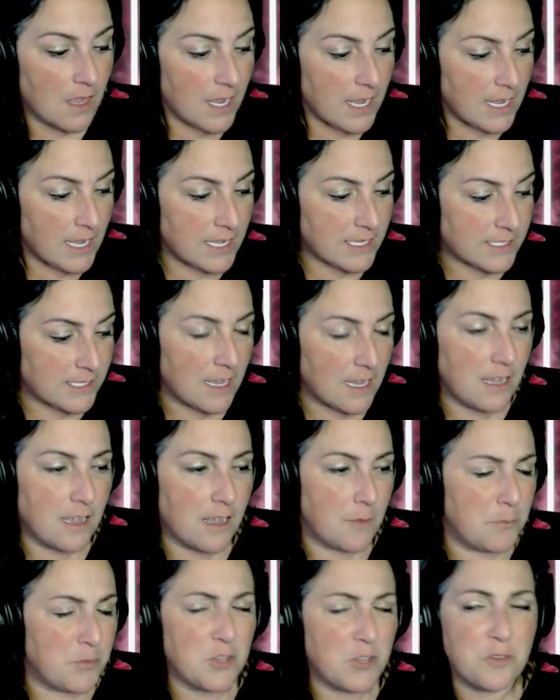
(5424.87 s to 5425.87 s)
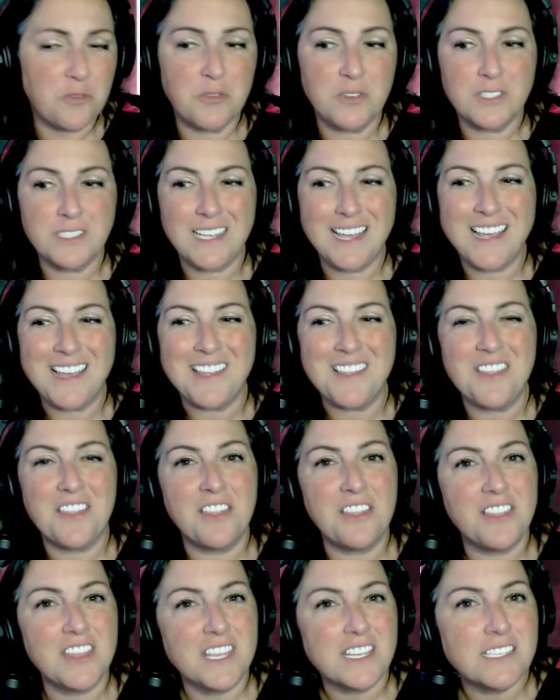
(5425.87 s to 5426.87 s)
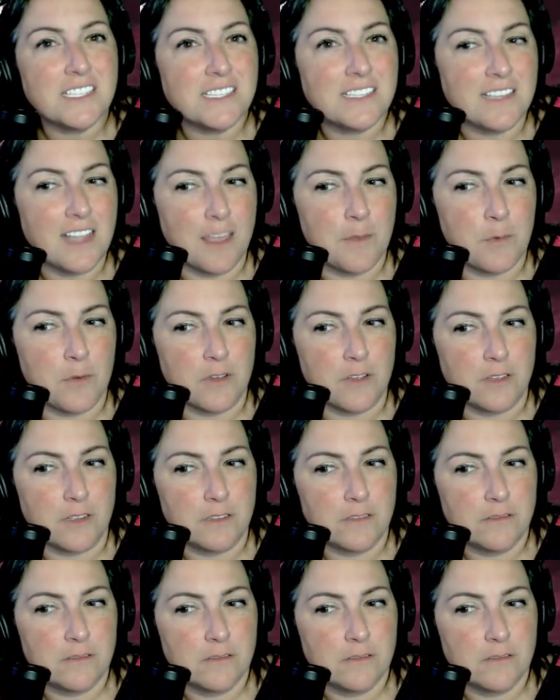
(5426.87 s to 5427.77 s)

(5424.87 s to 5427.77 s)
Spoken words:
It's a beautiful day in this neighborhood.